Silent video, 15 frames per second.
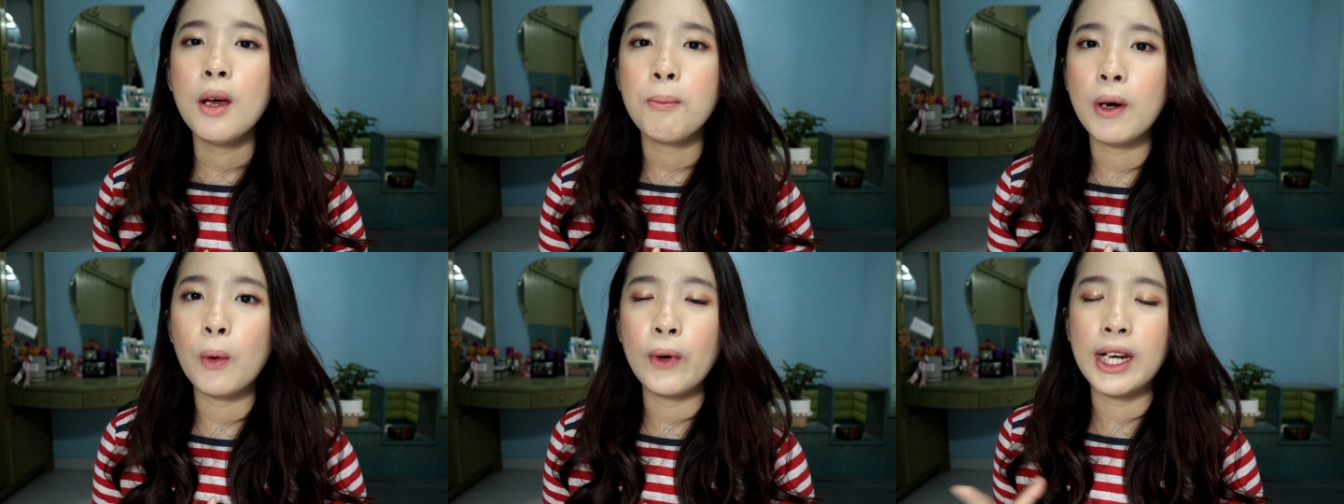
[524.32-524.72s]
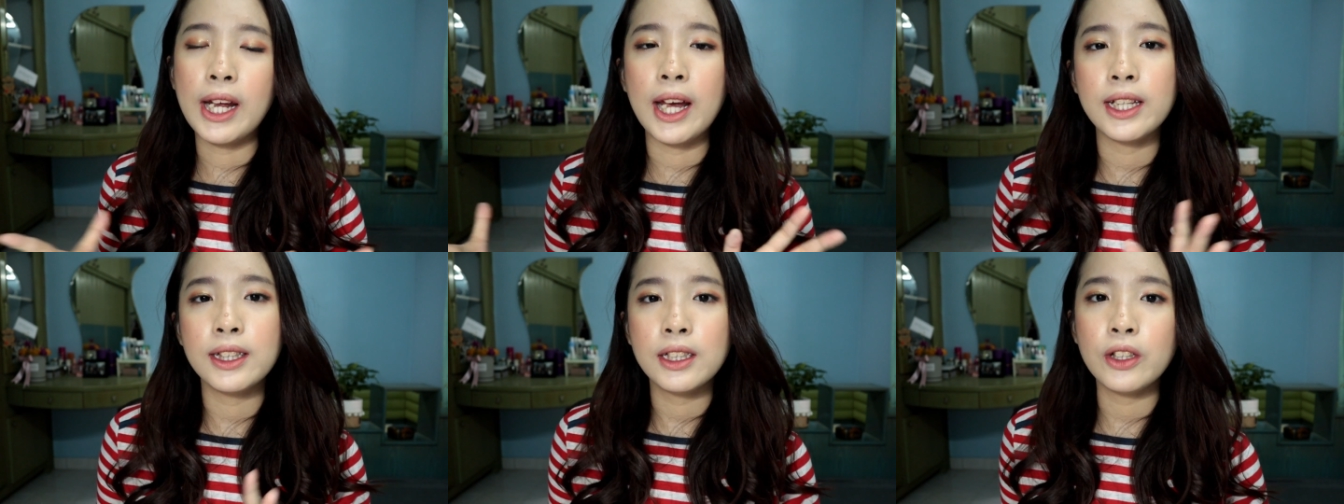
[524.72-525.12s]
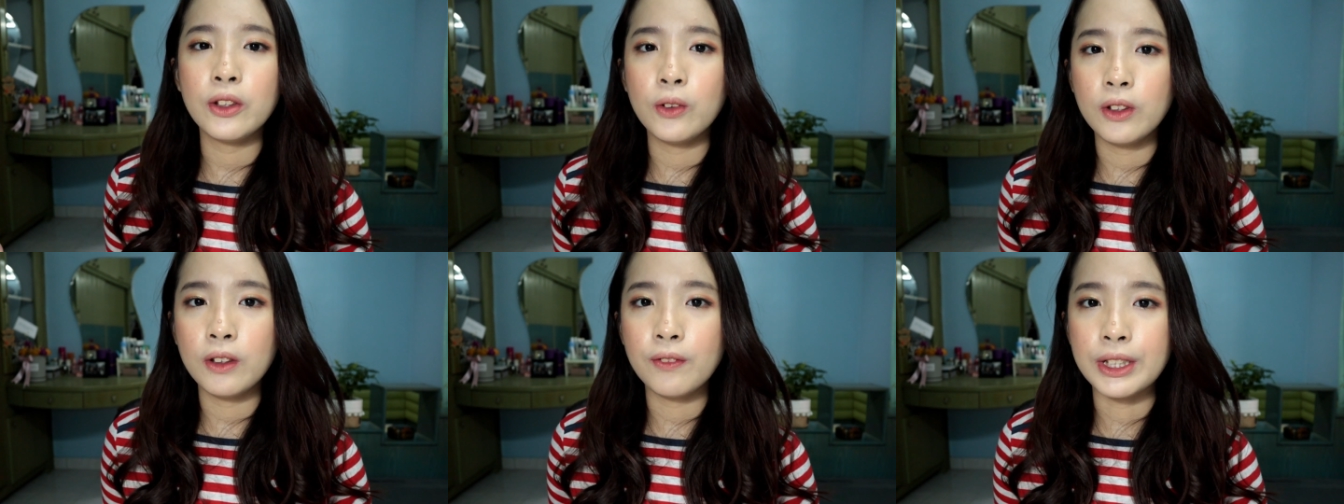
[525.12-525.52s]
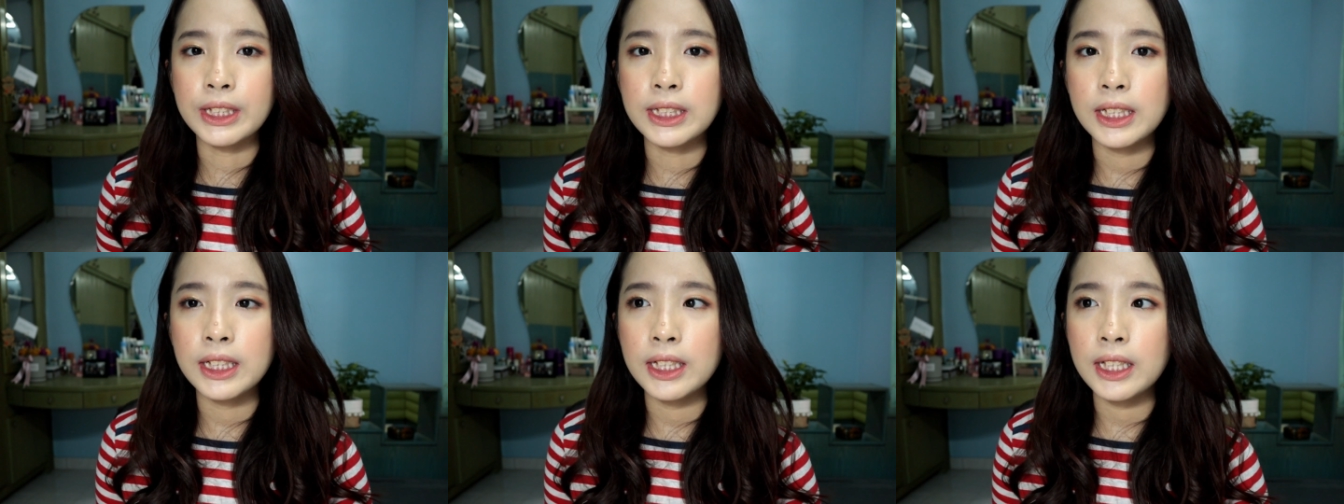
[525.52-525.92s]
but when I entered
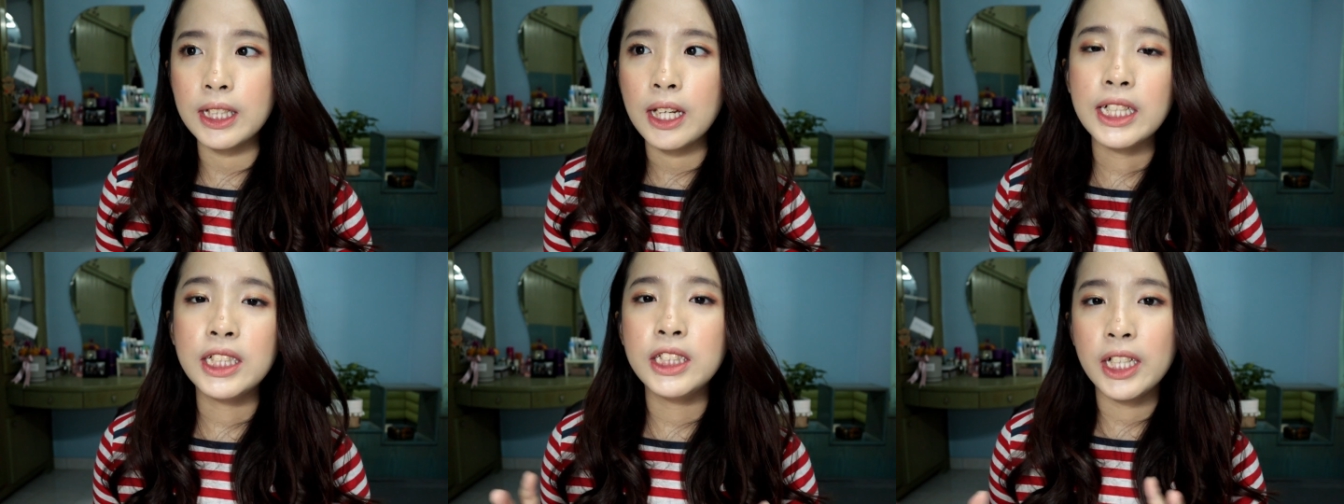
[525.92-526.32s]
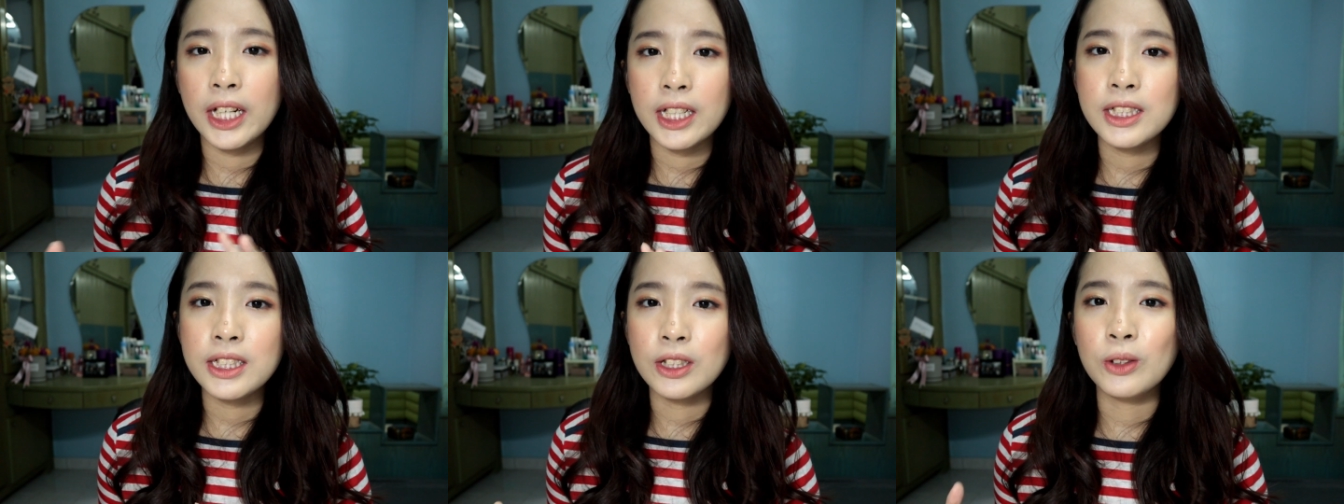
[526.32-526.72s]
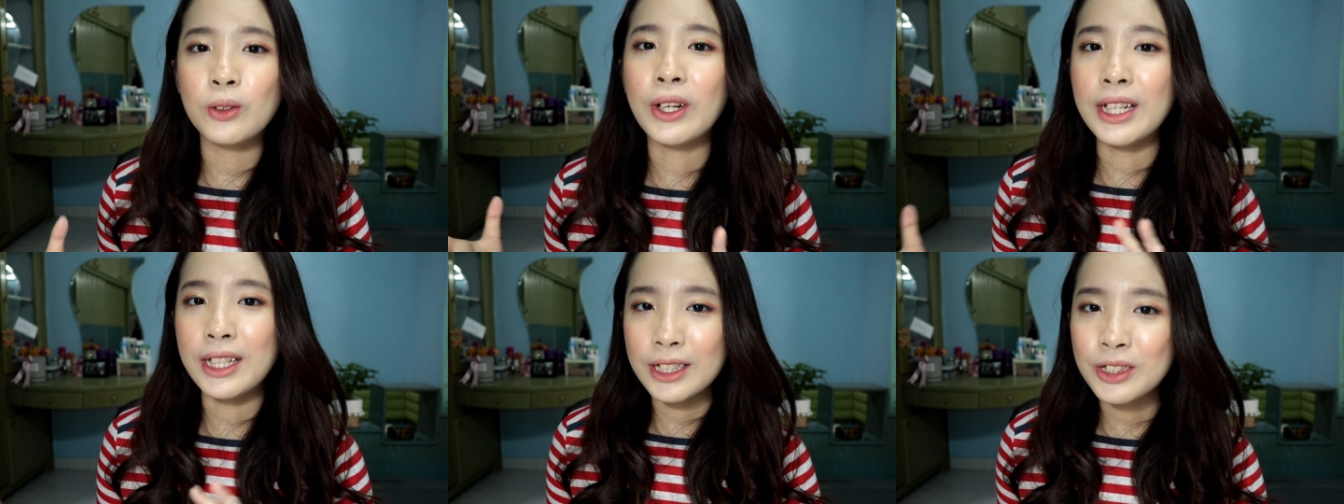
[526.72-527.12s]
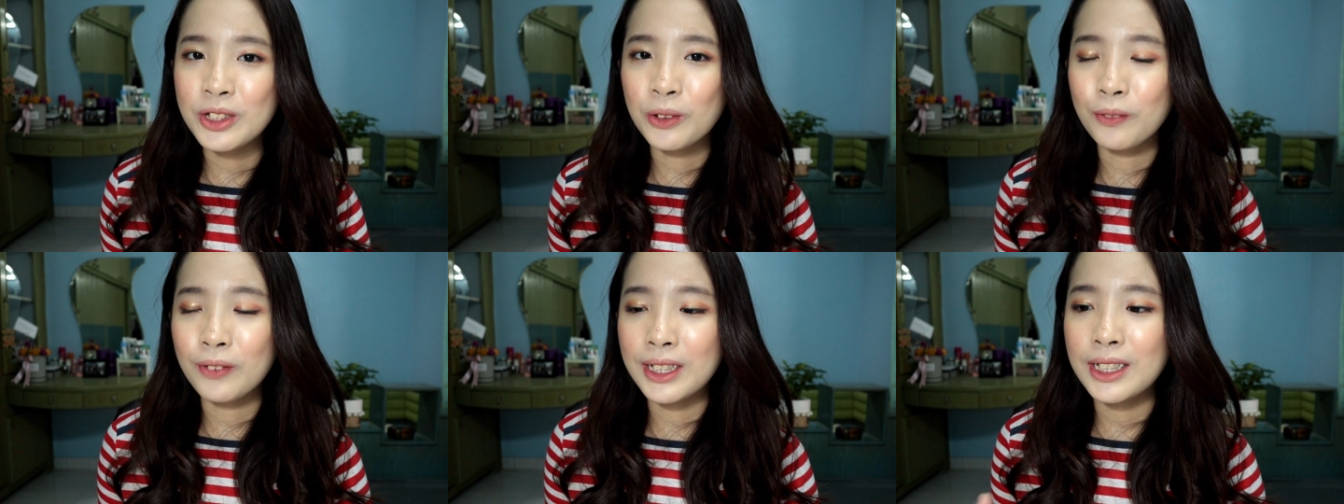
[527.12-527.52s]
university, I changed into an
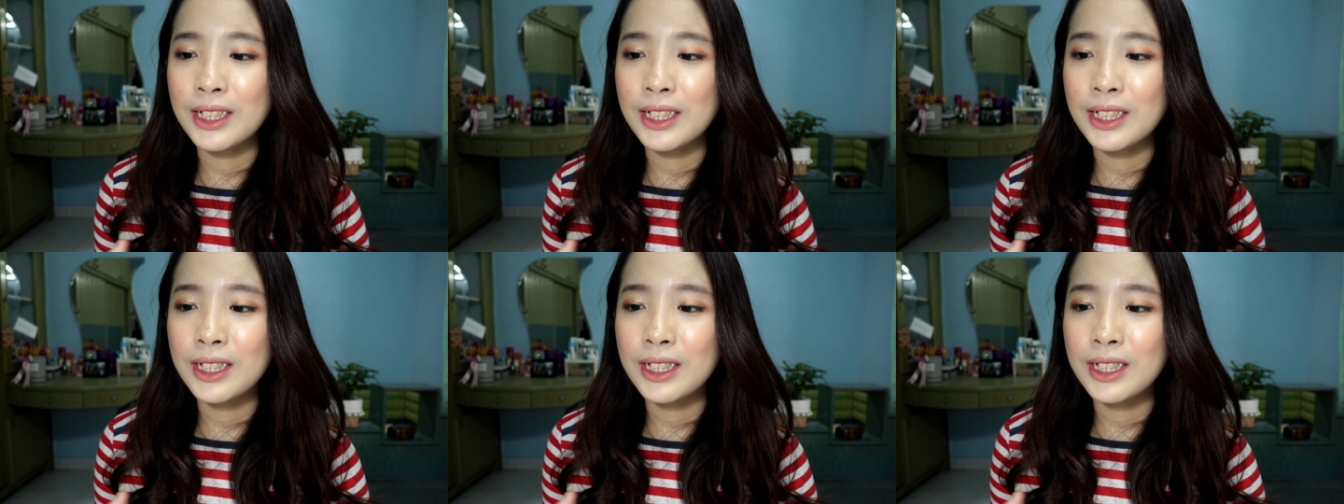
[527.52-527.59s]
introvert.